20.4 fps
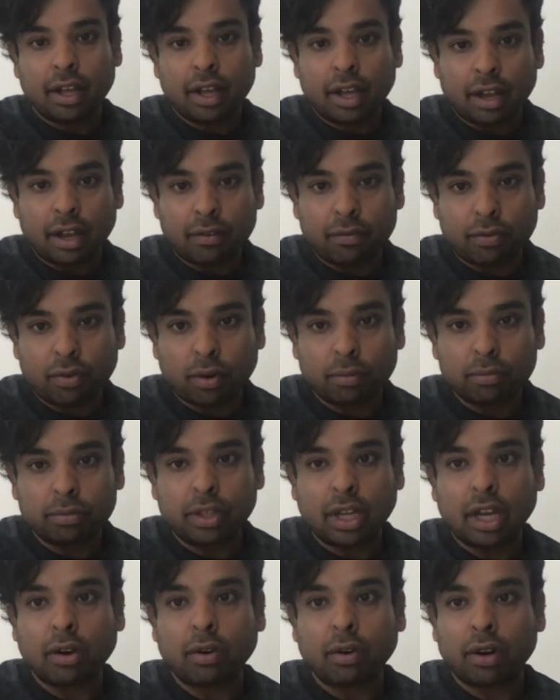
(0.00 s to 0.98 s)
And from
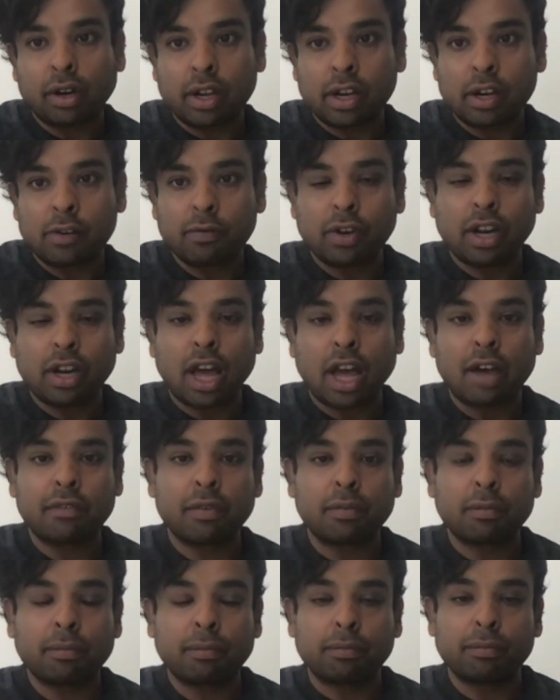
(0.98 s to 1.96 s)
there on in, we'll have
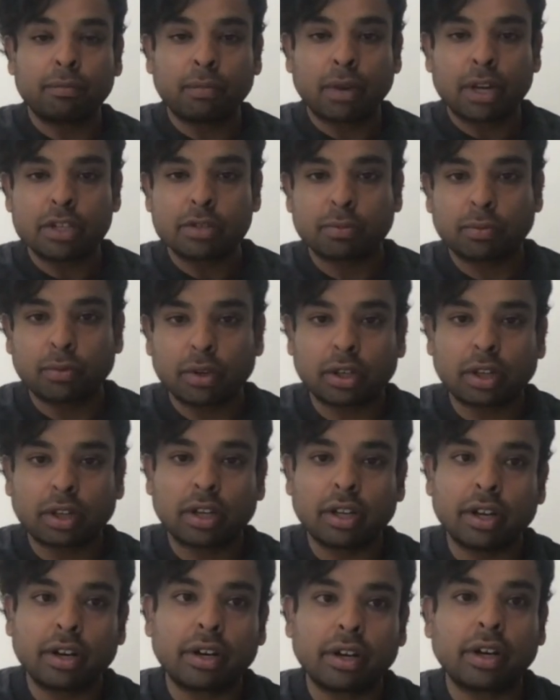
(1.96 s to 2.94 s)
a much more
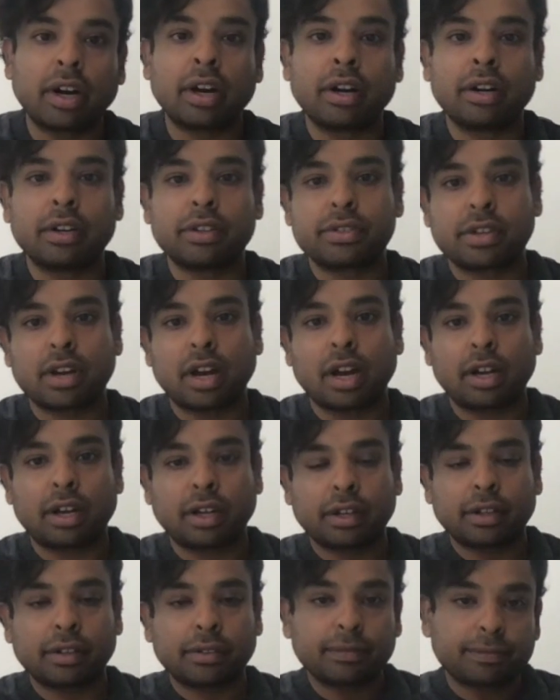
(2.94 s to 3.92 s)
clearer understanding.
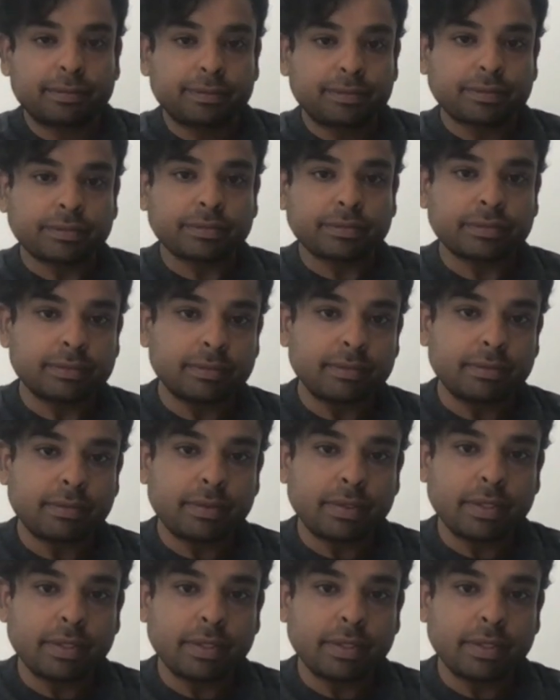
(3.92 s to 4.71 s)
So